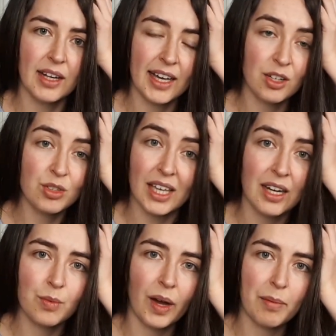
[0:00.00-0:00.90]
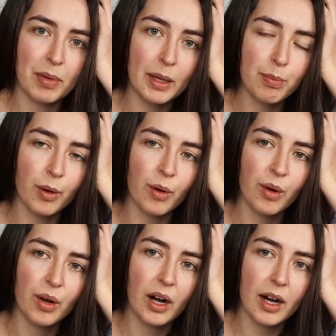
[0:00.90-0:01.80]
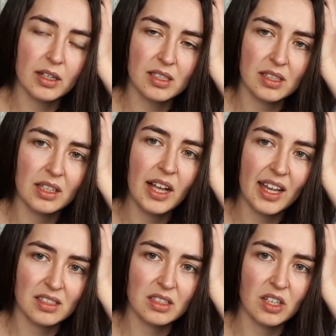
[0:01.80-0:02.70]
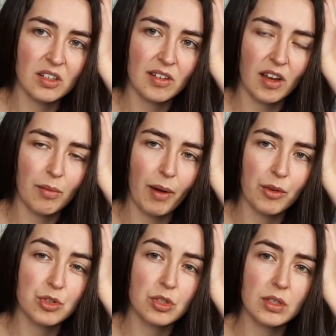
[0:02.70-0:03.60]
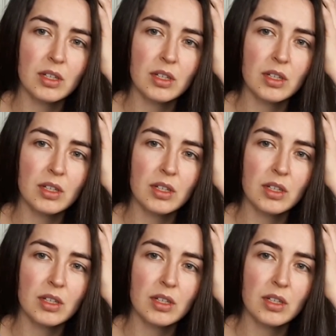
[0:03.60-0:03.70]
I don't get why people are still hesitant about